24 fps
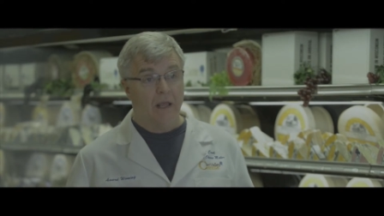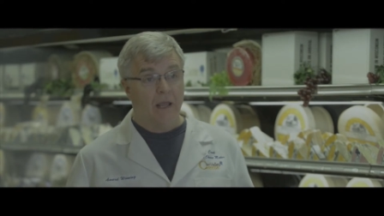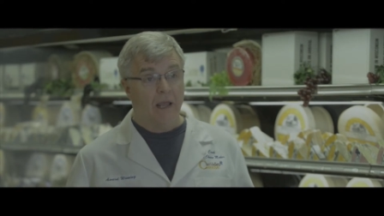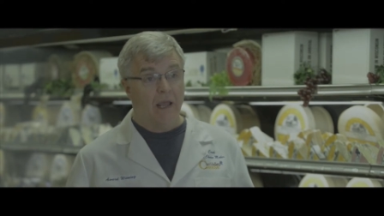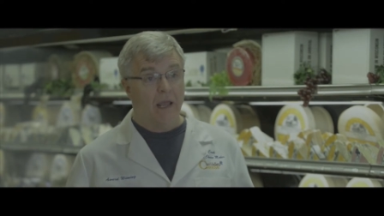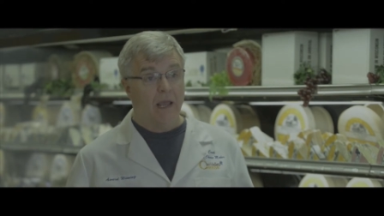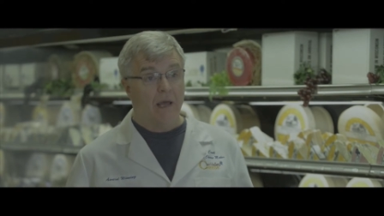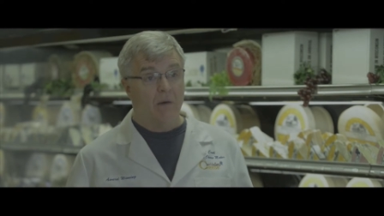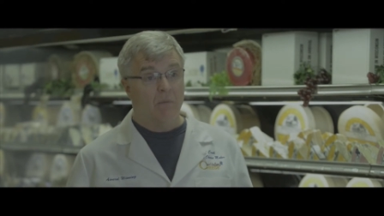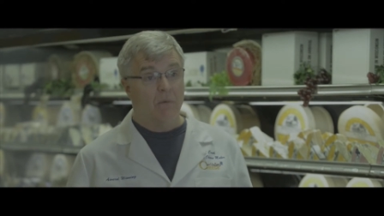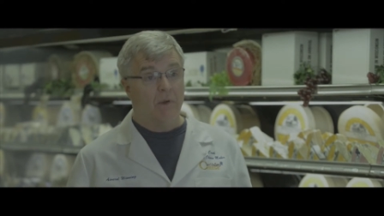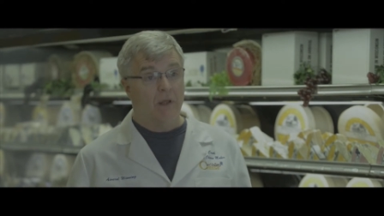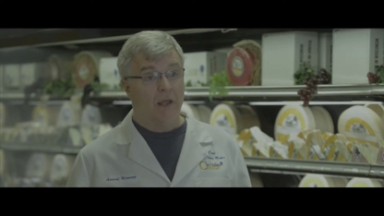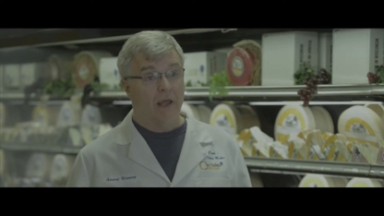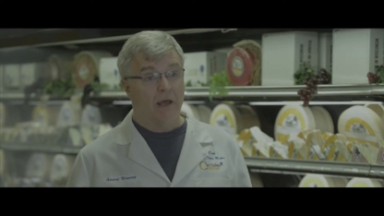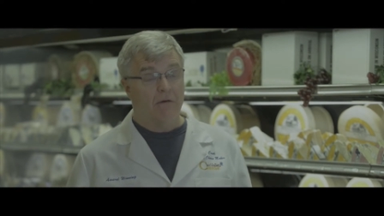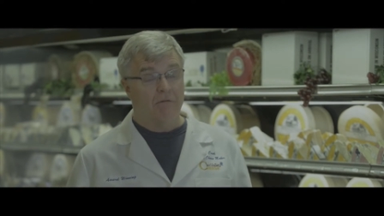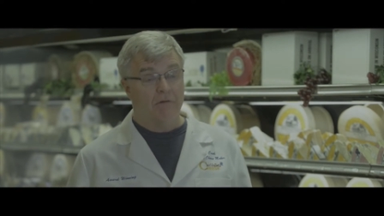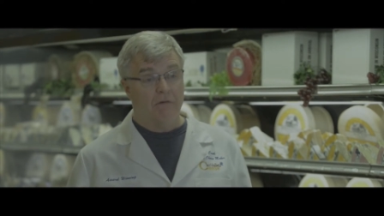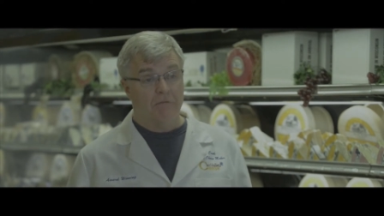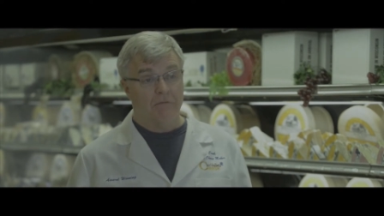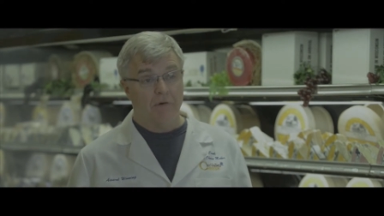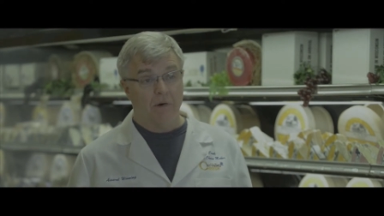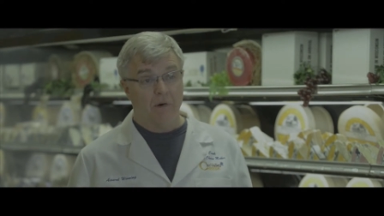and we have
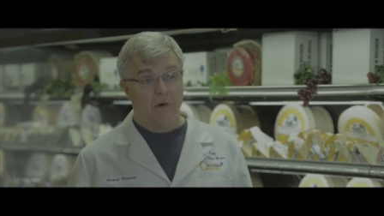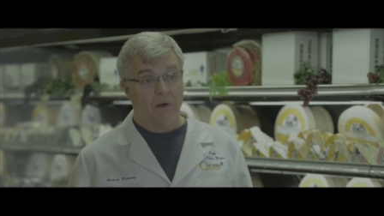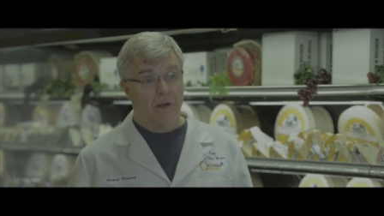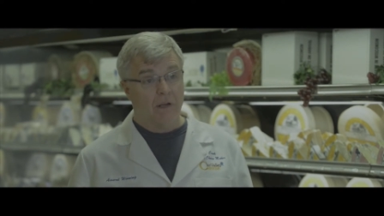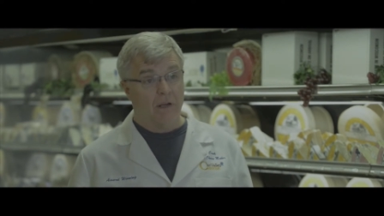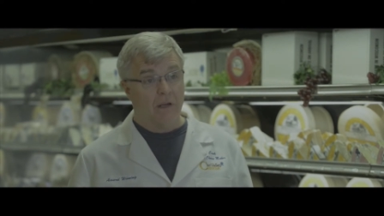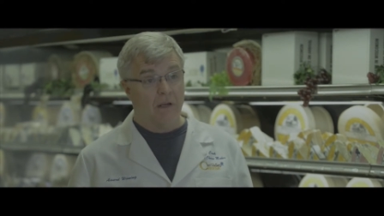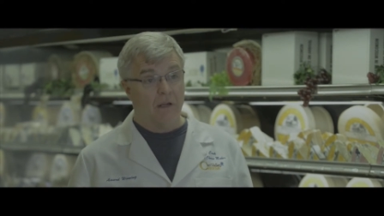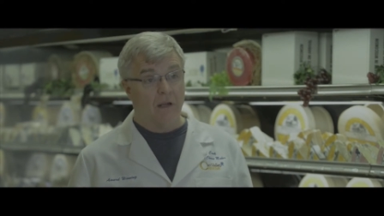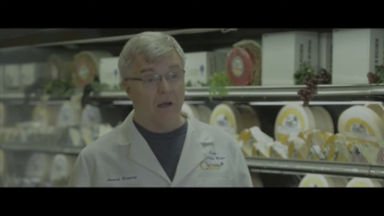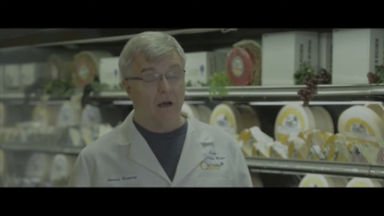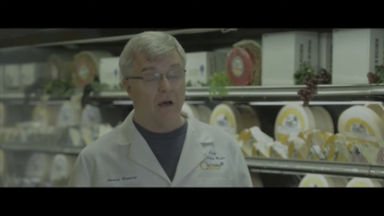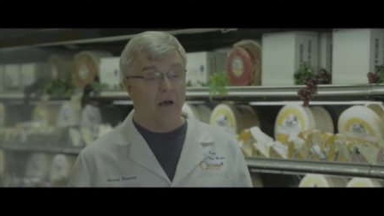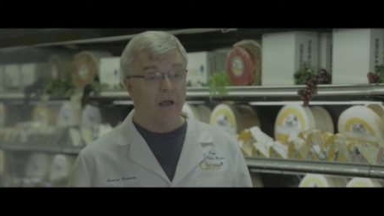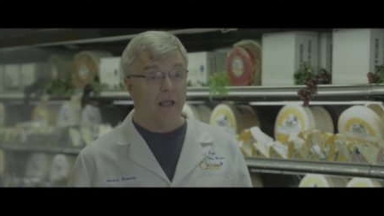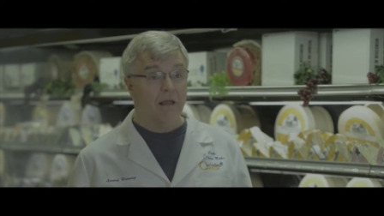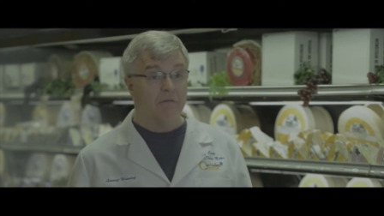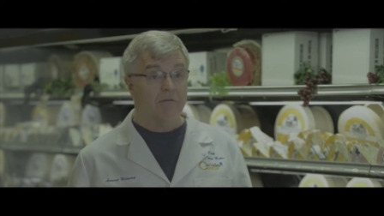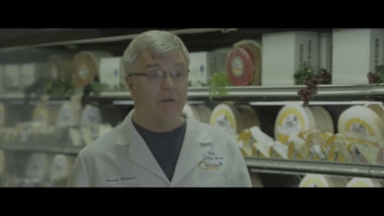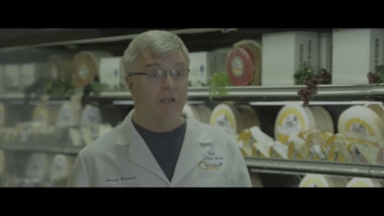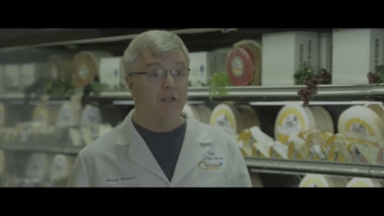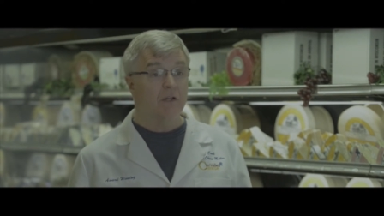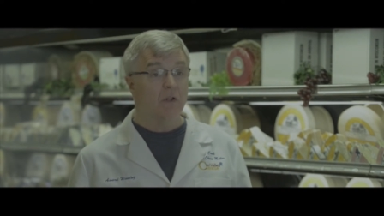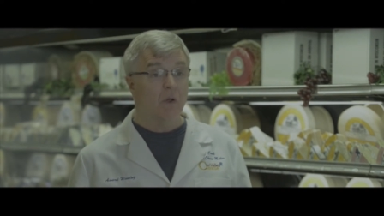a very uh,
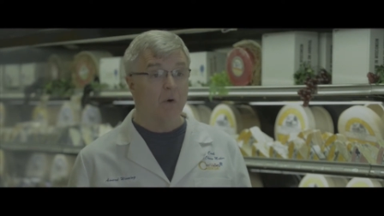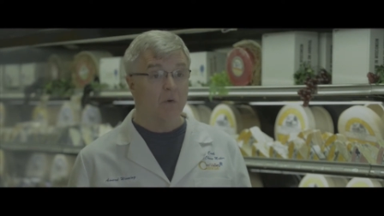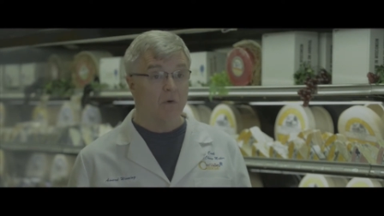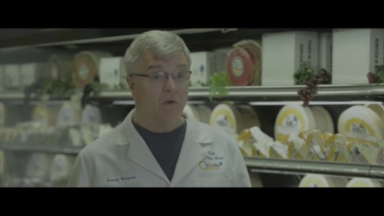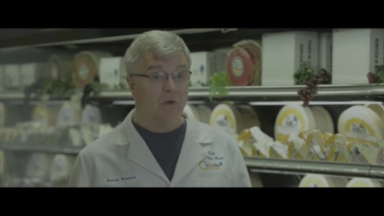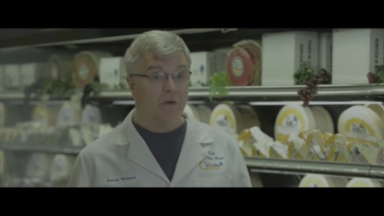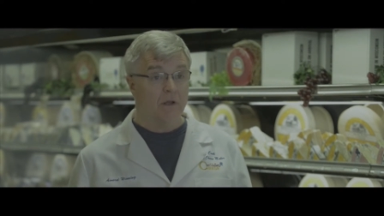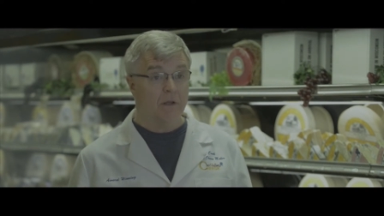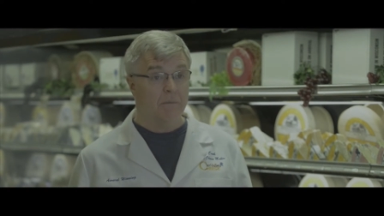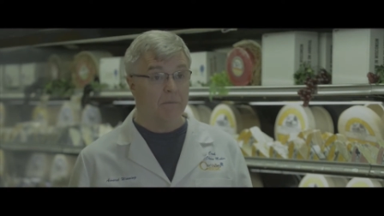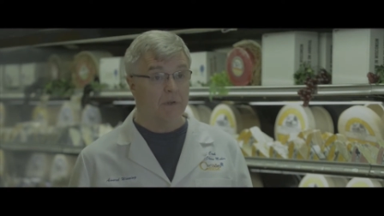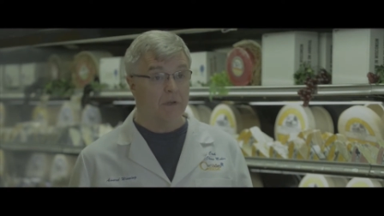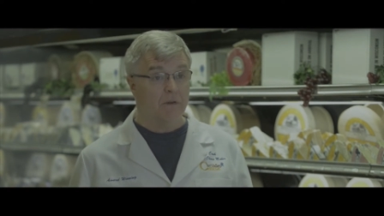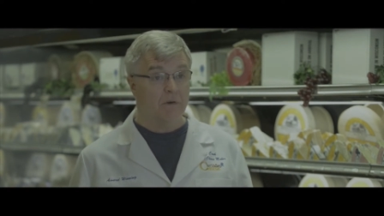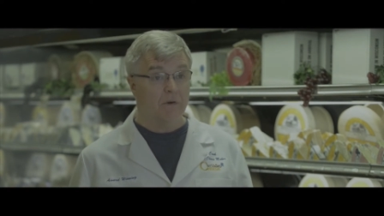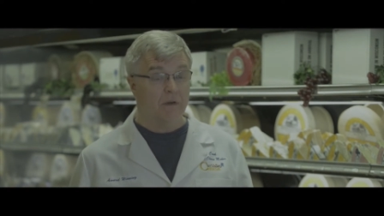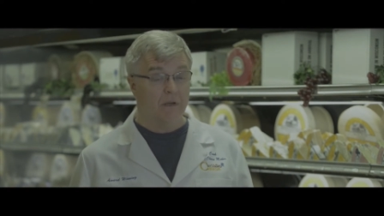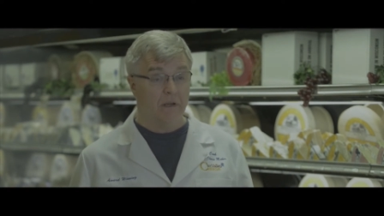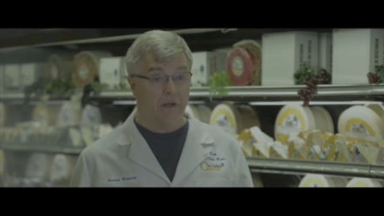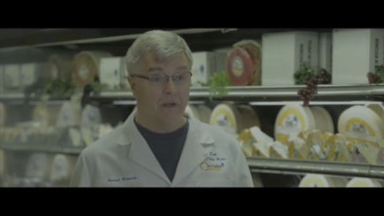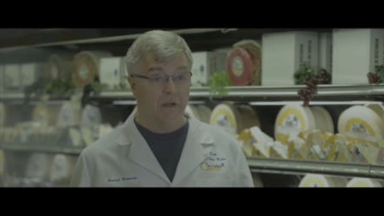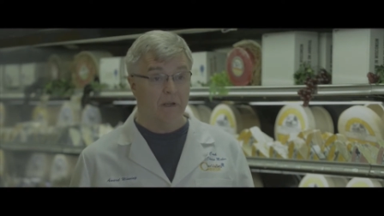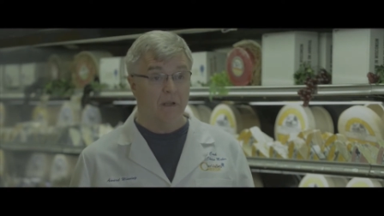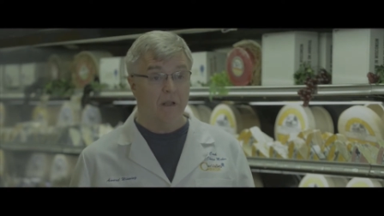heavy local
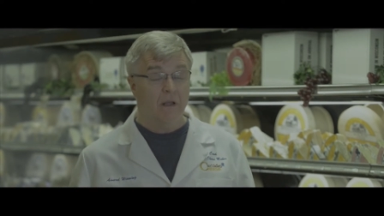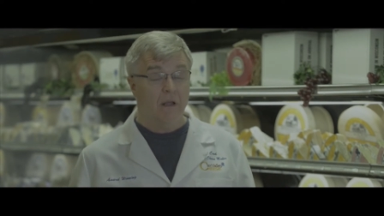community